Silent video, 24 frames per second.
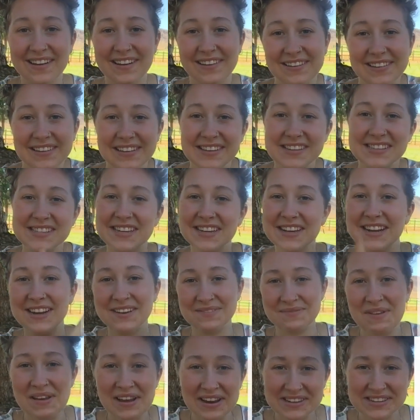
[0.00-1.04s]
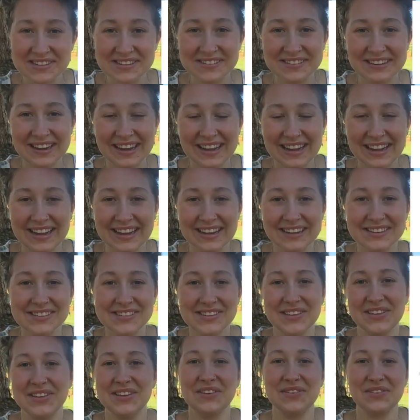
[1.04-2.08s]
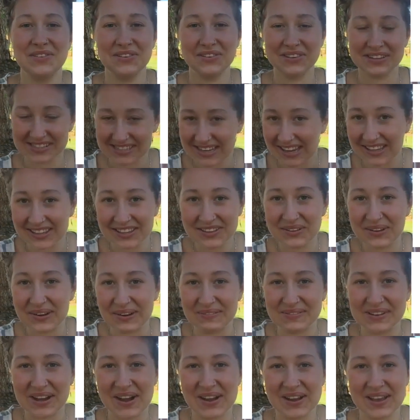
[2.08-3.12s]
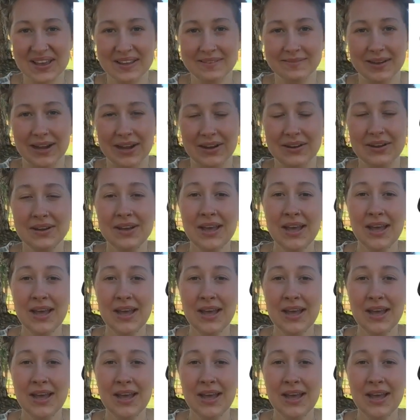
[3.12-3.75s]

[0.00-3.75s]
I'll insert a picture right here so that you know exactly what I'm talking about.